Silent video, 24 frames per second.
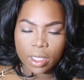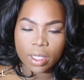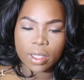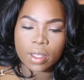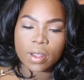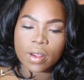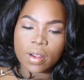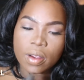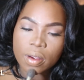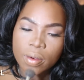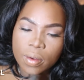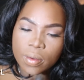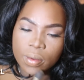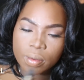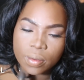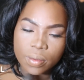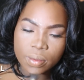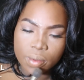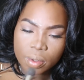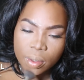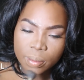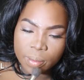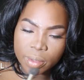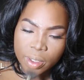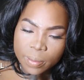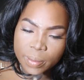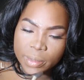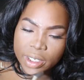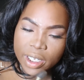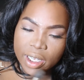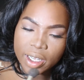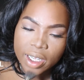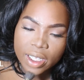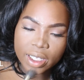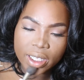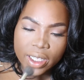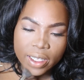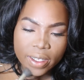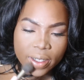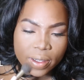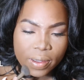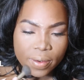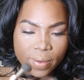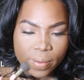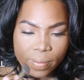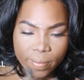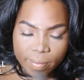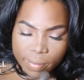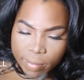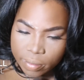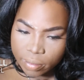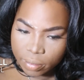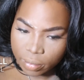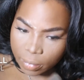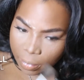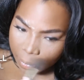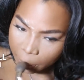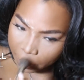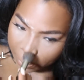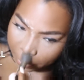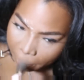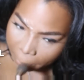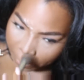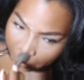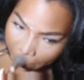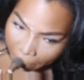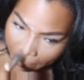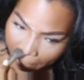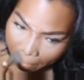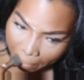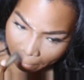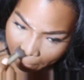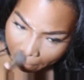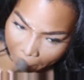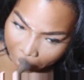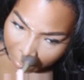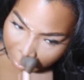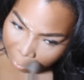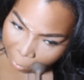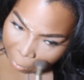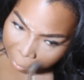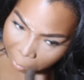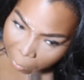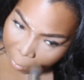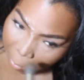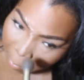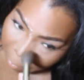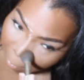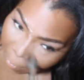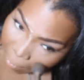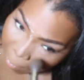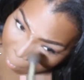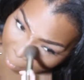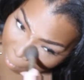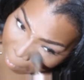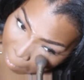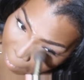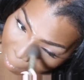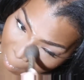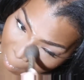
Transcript: makeup, okay? And I'm gonna lightly dust